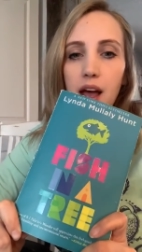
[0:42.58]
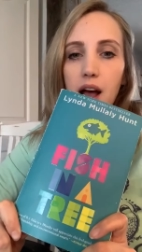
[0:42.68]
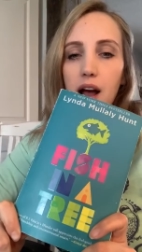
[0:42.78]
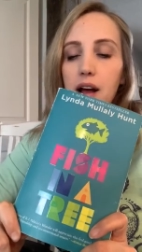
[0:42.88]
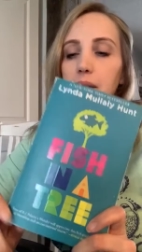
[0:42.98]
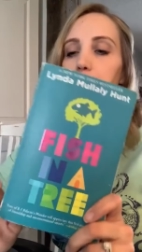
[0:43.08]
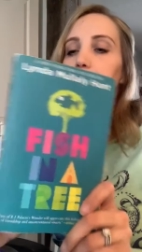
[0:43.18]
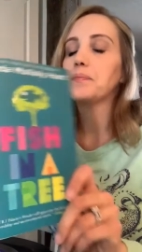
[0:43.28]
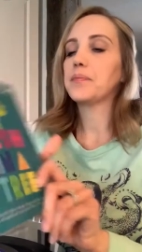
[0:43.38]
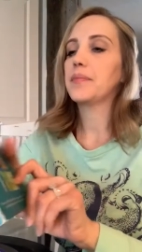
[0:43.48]

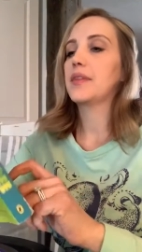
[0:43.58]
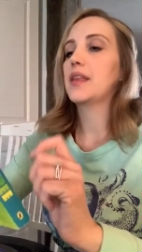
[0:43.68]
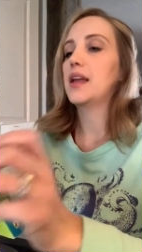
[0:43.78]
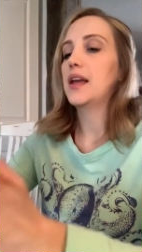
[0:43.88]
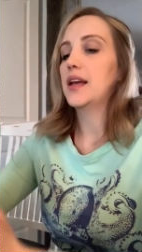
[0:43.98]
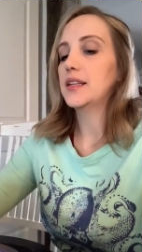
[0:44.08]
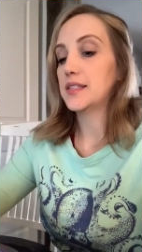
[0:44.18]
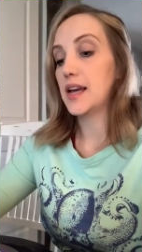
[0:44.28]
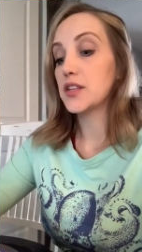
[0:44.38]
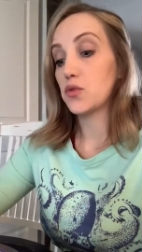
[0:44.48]
It
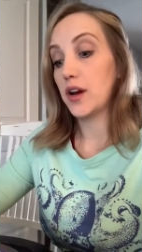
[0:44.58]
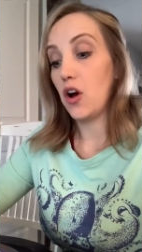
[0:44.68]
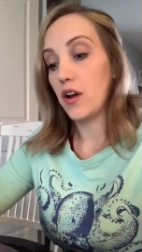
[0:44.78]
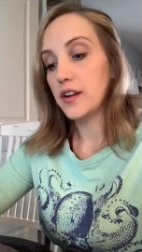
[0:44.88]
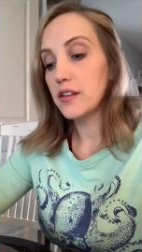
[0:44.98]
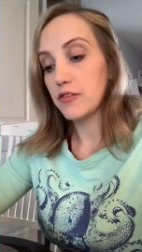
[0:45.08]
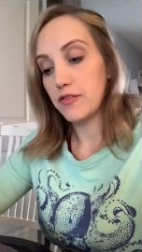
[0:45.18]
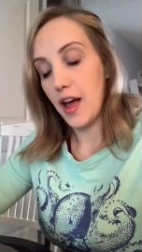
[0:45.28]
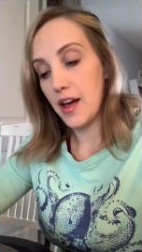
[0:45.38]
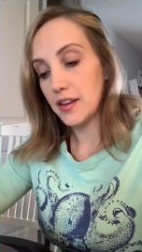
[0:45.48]
says right on it,
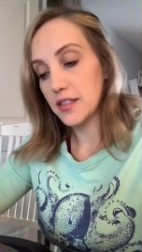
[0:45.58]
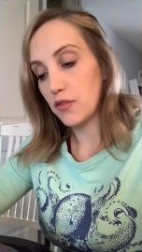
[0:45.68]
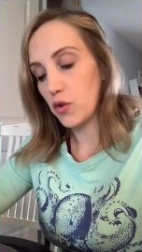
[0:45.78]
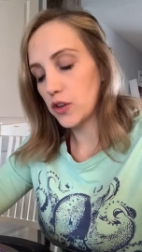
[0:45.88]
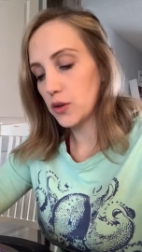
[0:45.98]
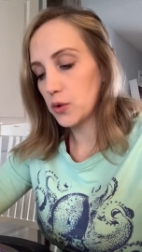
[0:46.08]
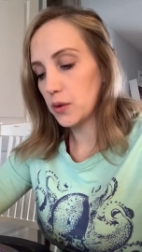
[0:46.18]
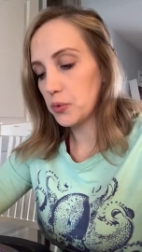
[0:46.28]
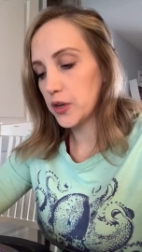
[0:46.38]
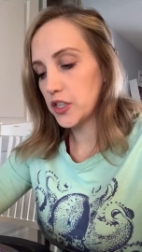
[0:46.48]
fans of Wonder will
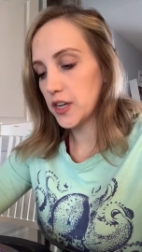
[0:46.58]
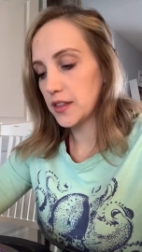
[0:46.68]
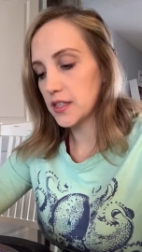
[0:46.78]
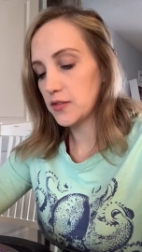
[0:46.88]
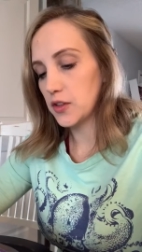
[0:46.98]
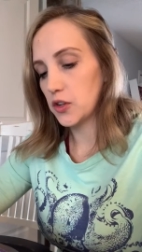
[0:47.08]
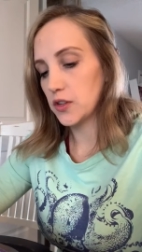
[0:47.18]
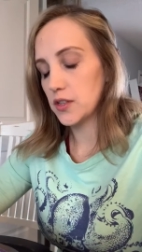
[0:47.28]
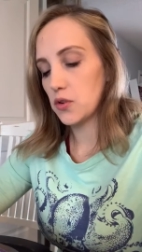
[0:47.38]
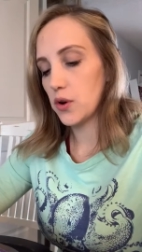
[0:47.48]
appreciate this
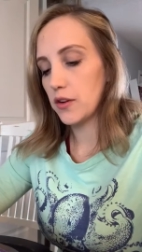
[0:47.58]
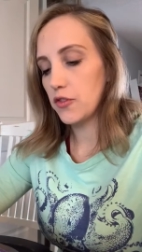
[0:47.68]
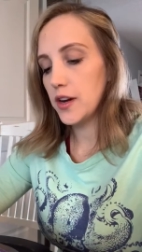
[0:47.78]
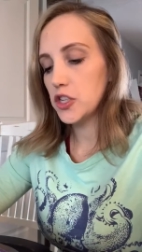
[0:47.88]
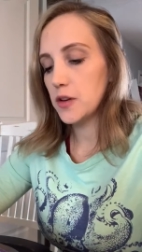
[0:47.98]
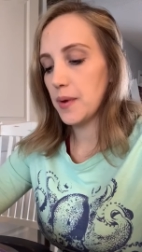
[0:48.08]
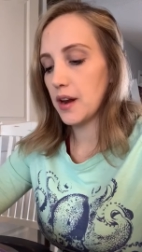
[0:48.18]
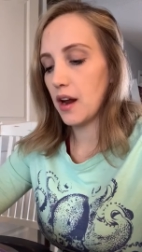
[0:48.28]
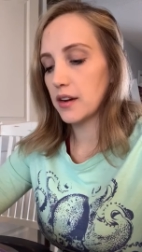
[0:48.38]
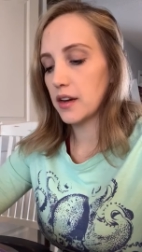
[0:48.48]
feel-good story of friendship and
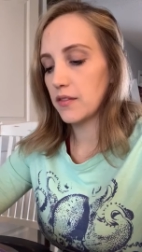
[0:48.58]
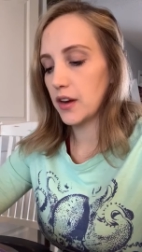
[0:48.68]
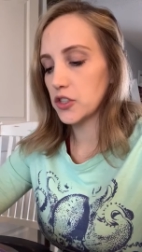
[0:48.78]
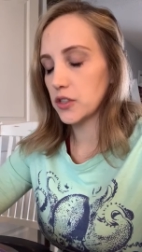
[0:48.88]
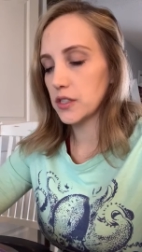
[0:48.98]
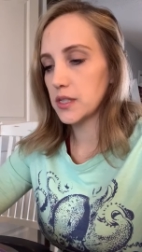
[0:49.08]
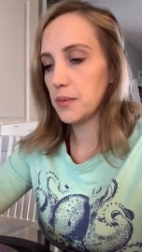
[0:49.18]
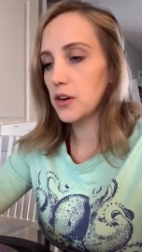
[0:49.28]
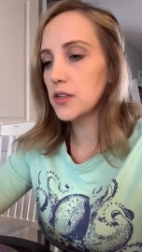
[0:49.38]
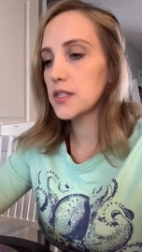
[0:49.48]
unconventional
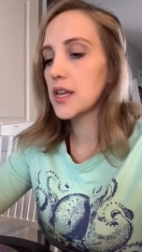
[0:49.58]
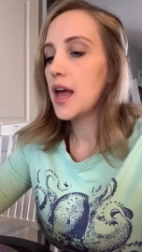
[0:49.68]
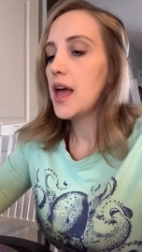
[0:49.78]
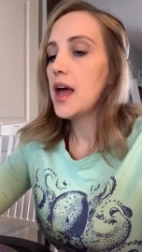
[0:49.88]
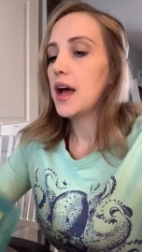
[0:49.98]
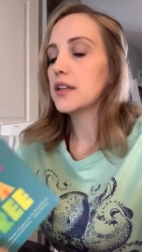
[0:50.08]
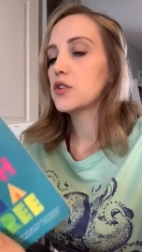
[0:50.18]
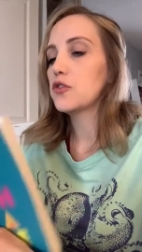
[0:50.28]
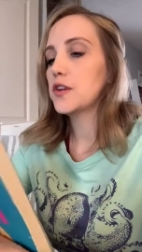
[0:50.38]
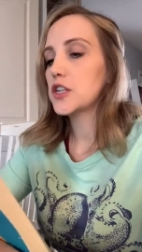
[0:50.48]
smarts. And
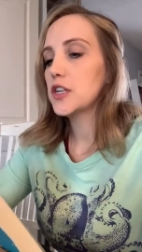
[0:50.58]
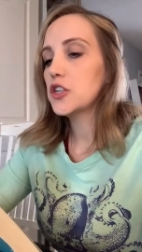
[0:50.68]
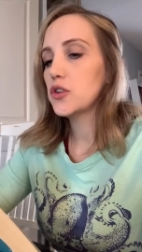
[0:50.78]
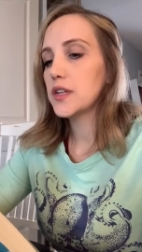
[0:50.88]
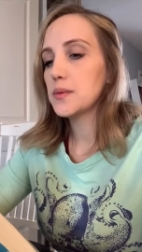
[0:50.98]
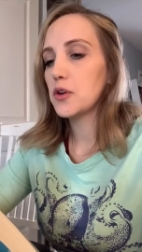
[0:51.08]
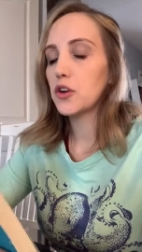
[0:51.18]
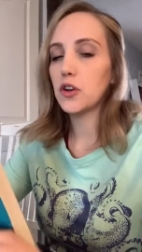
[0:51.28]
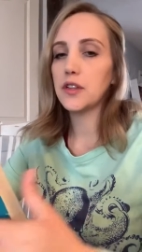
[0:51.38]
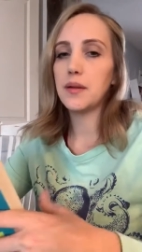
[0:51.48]
so Fish in a Tree is about a
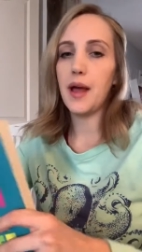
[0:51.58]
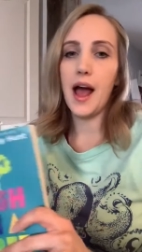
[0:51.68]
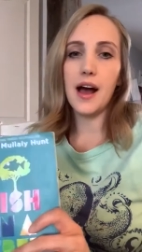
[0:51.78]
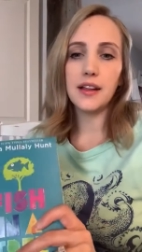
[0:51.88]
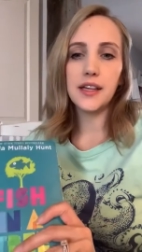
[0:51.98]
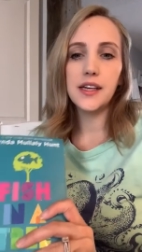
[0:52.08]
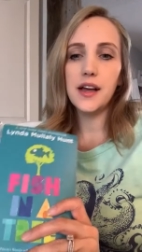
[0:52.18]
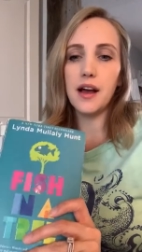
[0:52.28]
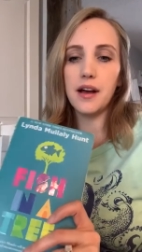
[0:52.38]
girl named Allie.